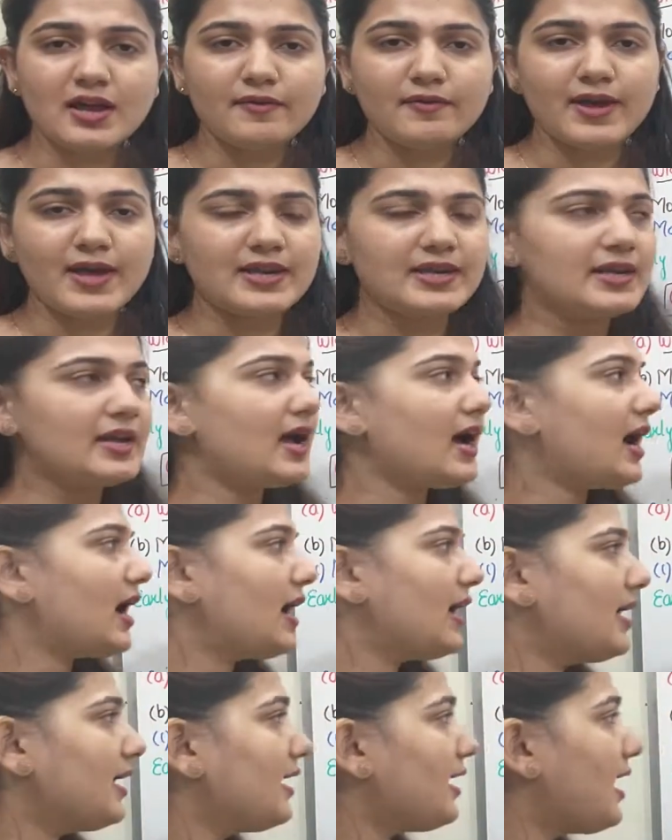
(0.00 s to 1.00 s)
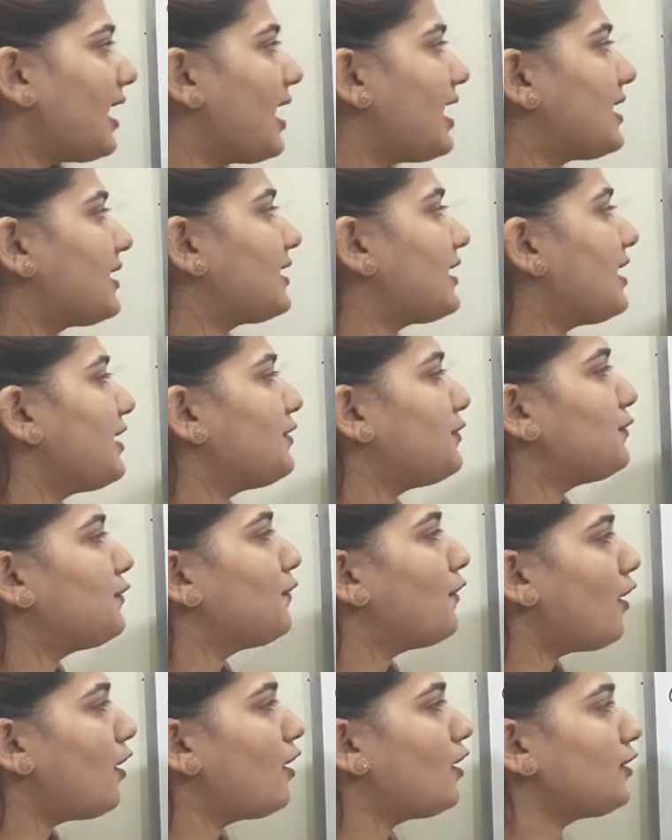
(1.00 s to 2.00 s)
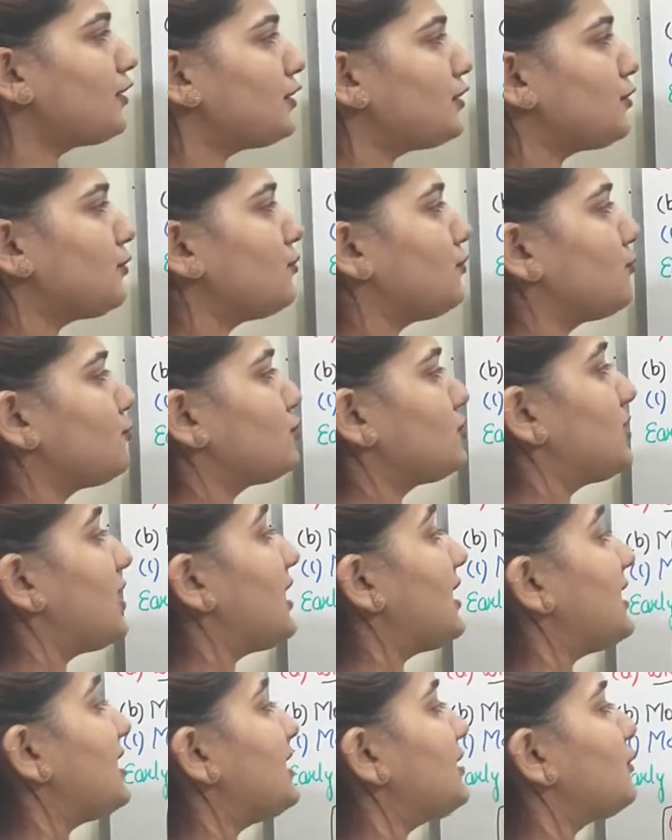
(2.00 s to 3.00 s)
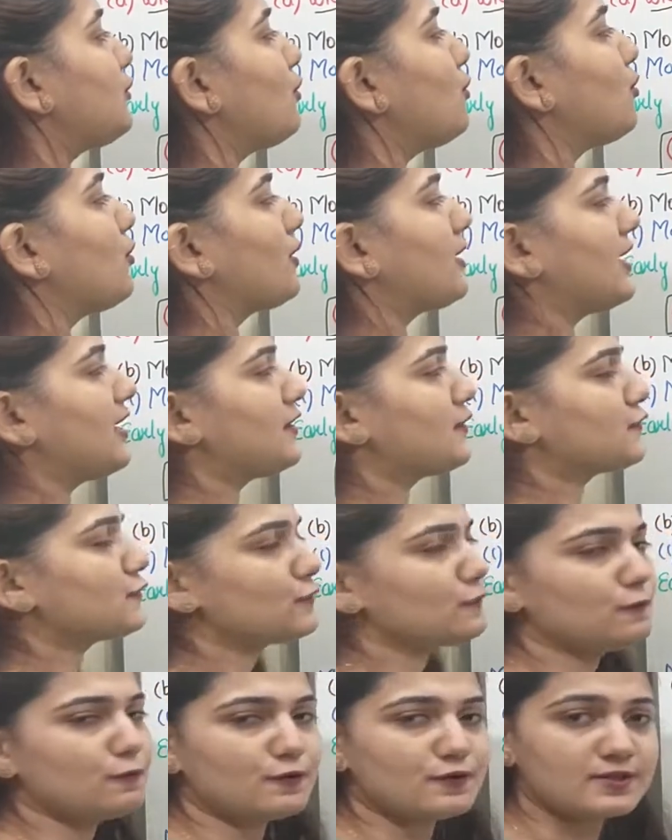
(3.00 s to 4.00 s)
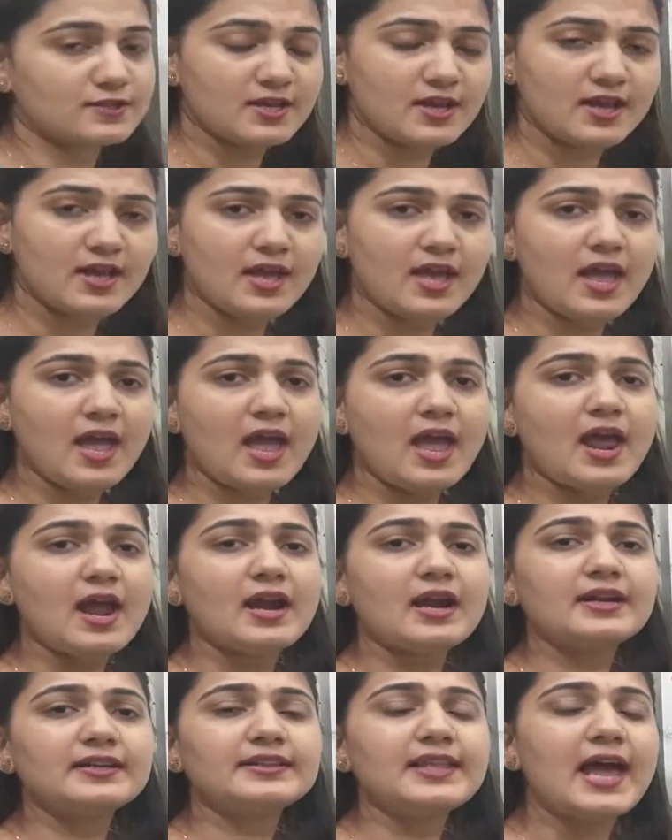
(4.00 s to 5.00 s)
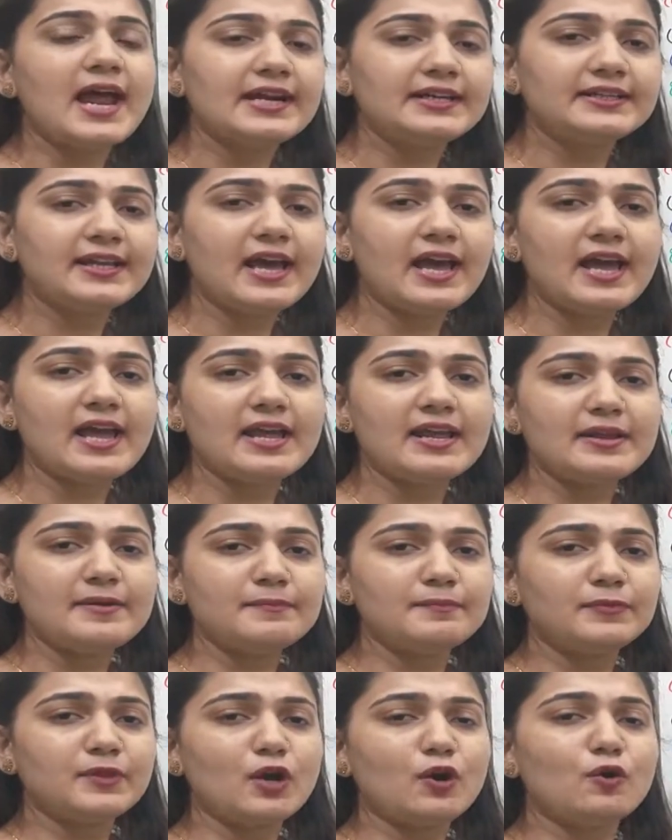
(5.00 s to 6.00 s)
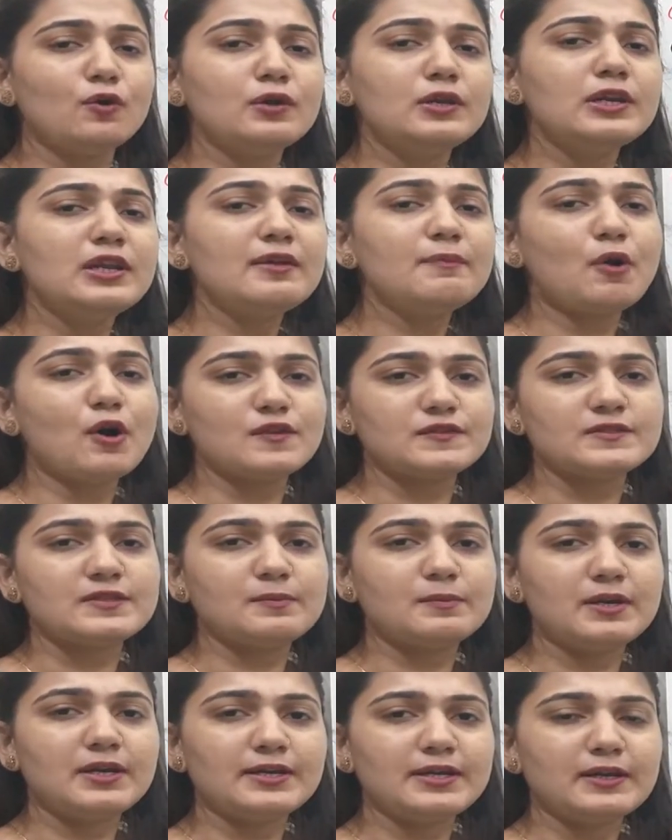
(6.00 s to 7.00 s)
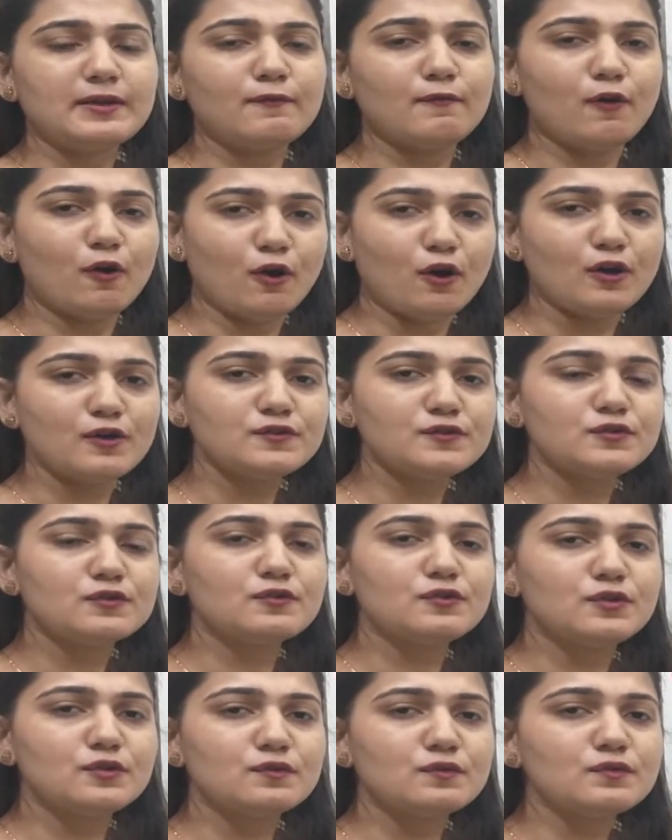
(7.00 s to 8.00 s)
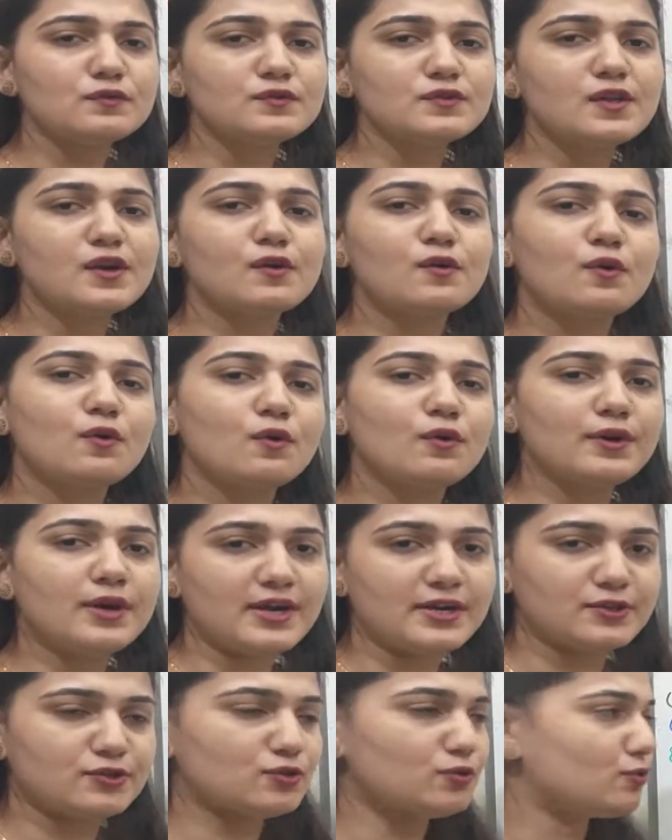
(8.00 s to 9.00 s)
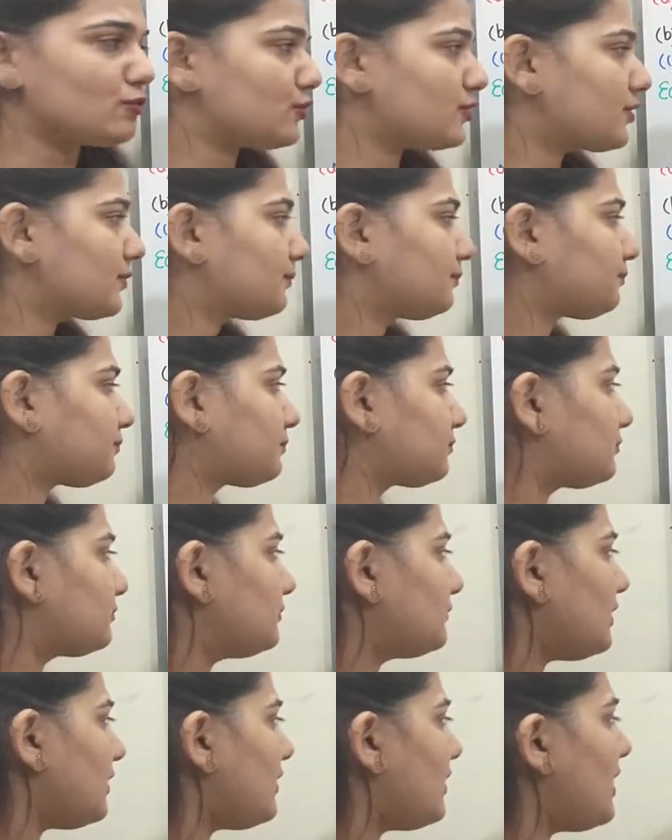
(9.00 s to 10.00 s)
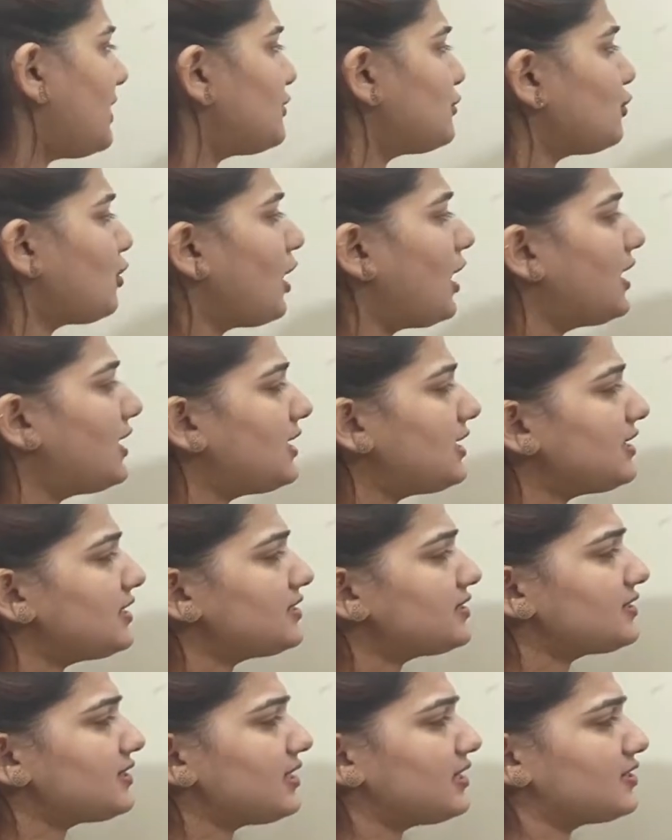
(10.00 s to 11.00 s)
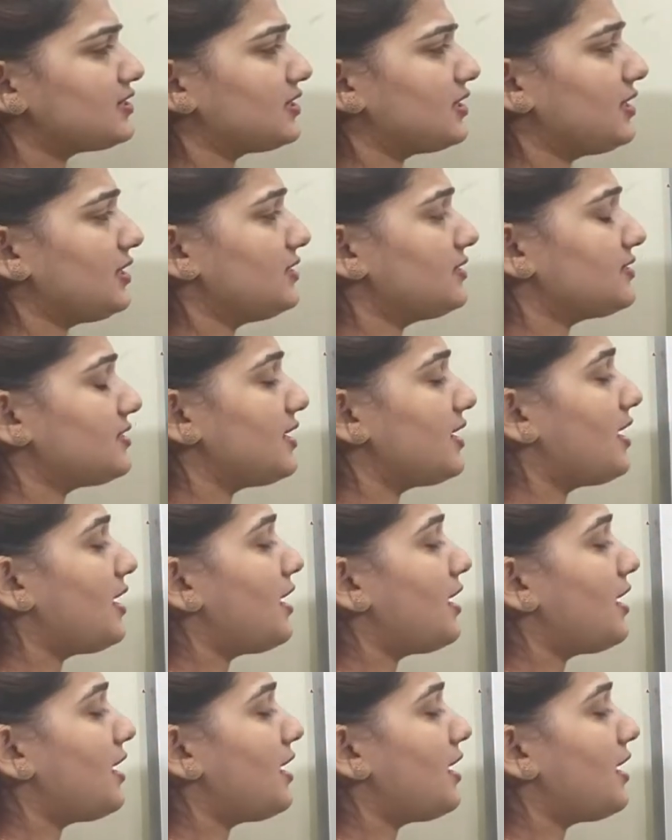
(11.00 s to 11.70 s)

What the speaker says: are very high, I cannot use the incoherent source. At that time, the only possibility was to use the coherent source. Right? So early stages,